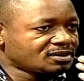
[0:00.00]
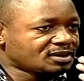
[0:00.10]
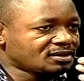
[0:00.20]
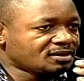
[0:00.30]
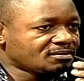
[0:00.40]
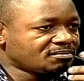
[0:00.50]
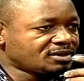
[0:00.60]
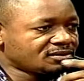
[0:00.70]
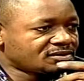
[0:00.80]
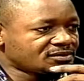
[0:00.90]
Kenya
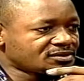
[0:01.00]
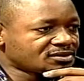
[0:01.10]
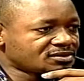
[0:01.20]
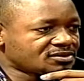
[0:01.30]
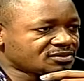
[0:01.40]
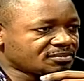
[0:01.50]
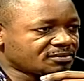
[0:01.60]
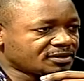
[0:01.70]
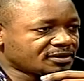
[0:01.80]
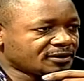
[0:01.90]
Medical Research Institute,
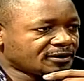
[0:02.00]
KEMRI.